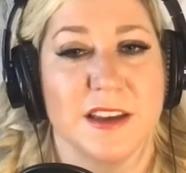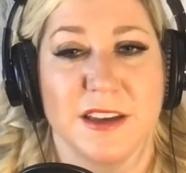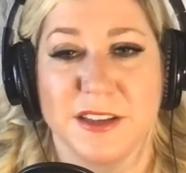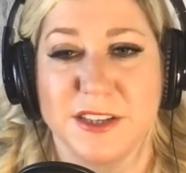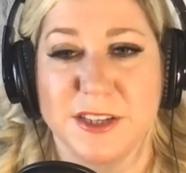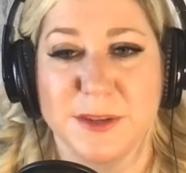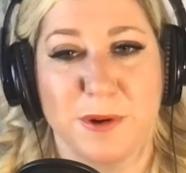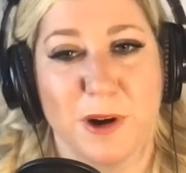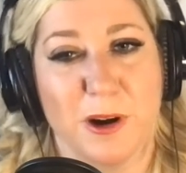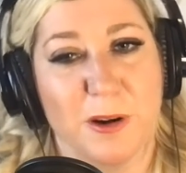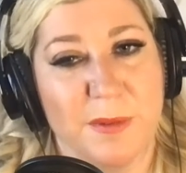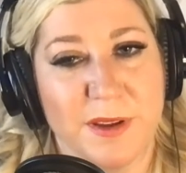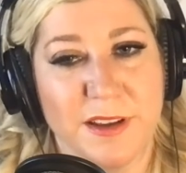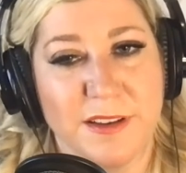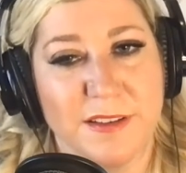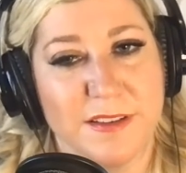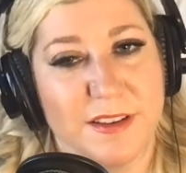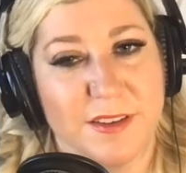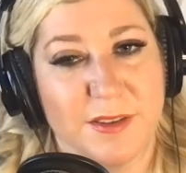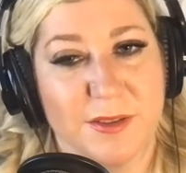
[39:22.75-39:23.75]

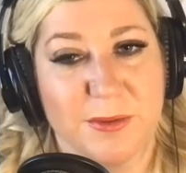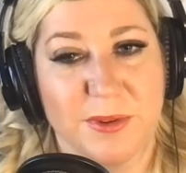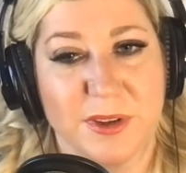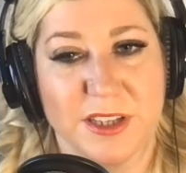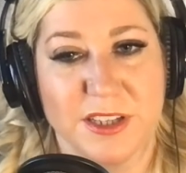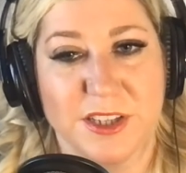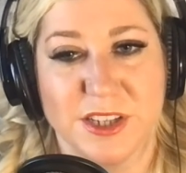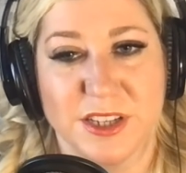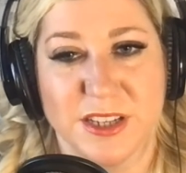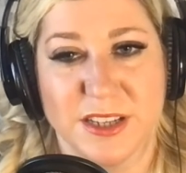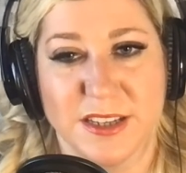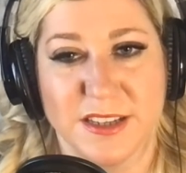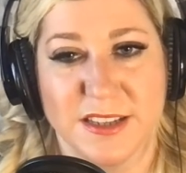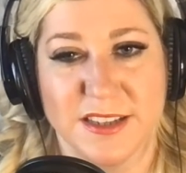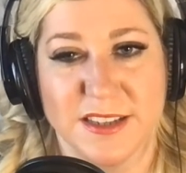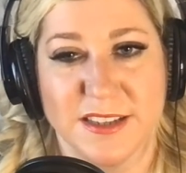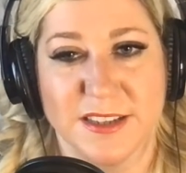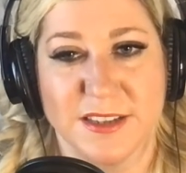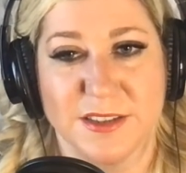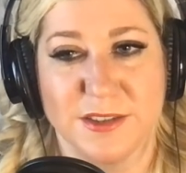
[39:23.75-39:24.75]
department, which
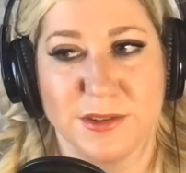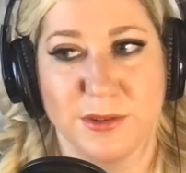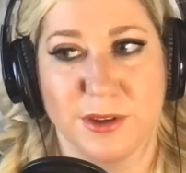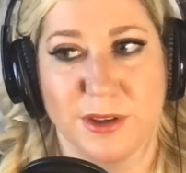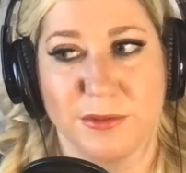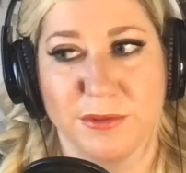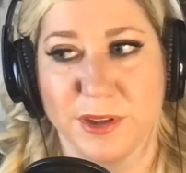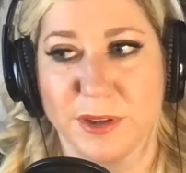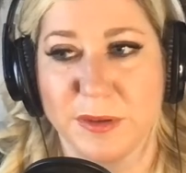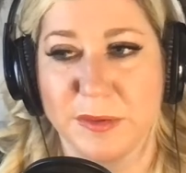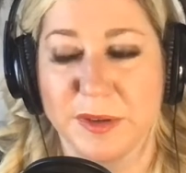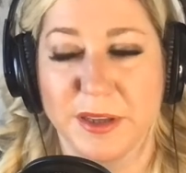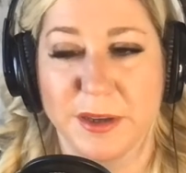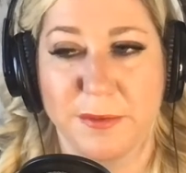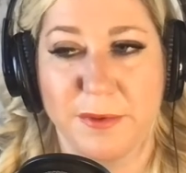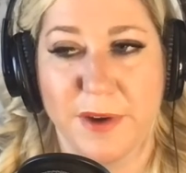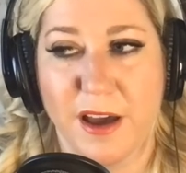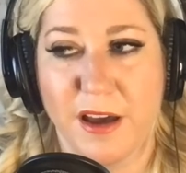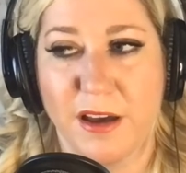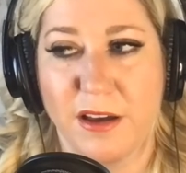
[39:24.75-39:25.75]
is doing really, really
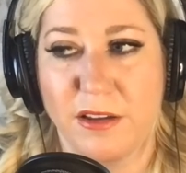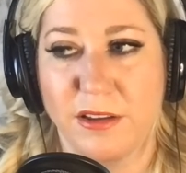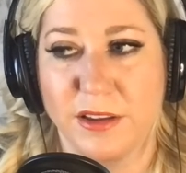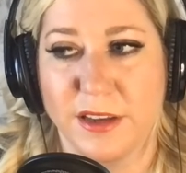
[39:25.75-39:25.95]
well.